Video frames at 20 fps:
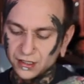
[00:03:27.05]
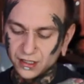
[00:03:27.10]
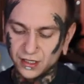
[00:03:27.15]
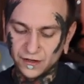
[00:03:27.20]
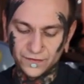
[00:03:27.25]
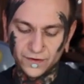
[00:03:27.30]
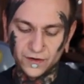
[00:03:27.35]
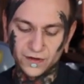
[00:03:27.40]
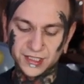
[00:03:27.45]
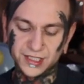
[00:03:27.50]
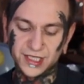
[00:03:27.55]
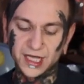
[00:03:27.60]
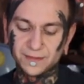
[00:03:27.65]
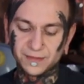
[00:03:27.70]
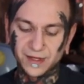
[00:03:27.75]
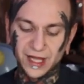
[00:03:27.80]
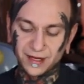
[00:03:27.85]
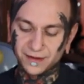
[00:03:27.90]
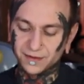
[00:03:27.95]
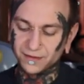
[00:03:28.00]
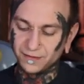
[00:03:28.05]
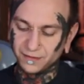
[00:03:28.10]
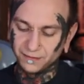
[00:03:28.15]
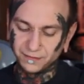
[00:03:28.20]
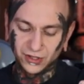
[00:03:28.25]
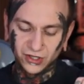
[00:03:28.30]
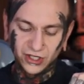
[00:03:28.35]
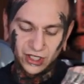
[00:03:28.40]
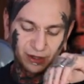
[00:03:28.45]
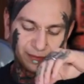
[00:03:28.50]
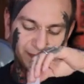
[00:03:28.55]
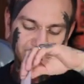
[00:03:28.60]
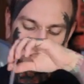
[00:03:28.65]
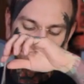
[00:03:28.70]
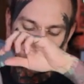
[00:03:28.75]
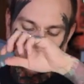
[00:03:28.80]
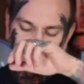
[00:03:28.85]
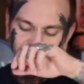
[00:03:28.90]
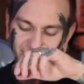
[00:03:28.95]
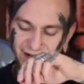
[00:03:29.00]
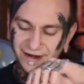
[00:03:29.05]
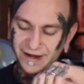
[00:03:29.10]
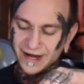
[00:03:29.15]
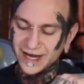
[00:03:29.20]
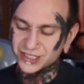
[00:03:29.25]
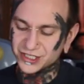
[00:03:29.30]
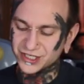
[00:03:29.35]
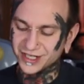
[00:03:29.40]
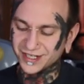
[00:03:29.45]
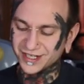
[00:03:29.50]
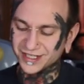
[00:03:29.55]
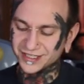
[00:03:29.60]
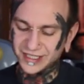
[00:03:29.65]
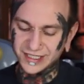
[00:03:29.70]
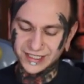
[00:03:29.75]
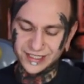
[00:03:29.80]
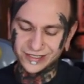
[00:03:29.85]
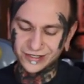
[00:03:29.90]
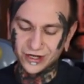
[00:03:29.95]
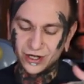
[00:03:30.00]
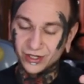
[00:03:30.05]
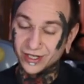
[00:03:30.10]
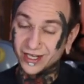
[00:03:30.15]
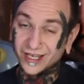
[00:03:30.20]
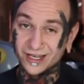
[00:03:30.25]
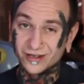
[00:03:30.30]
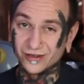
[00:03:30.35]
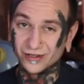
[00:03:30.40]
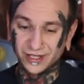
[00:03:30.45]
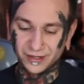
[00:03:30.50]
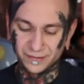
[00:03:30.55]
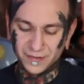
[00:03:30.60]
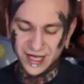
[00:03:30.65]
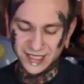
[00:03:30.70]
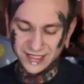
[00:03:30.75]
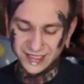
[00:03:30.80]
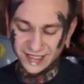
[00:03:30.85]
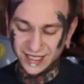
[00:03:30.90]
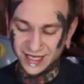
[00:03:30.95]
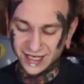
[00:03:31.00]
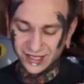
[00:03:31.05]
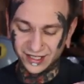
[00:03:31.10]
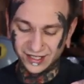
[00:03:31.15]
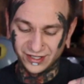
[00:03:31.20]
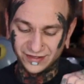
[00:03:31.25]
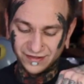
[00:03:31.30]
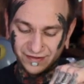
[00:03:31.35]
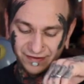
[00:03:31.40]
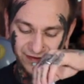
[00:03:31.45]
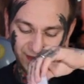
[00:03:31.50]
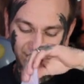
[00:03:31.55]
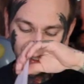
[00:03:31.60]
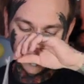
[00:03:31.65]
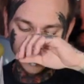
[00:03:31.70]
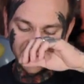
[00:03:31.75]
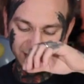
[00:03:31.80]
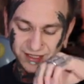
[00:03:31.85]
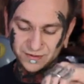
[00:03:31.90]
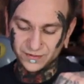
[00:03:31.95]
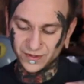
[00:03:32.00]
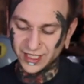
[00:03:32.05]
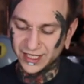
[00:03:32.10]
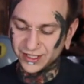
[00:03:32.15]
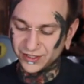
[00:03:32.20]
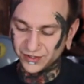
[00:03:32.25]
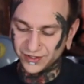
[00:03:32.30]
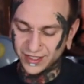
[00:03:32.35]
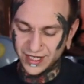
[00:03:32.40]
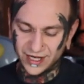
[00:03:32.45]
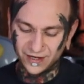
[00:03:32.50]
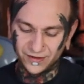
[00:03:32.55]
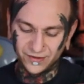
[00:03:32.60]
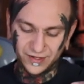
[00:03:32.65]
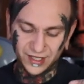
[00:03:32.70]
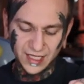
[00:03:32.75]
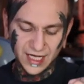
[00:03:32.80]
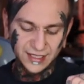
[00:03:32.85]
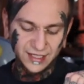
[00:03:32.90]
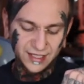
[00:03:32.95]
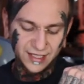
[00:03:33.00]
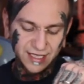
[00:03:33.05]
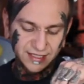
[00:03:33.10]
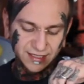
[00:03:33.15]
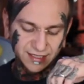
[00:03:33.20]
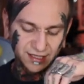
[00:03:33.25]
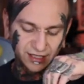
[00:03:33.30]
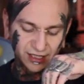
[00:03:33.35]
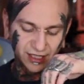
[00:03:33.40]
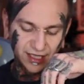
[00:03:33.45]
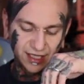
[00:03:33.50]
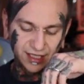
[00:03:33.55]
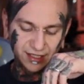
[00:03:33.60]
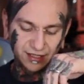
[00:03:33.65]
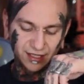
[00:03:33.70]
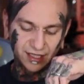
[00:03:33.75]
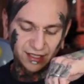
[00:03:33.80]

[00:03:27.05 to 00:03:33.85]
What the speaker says: Of course, keep like a little bit more variation because this is all like only my style things, what I do now. Kind of nice and clean.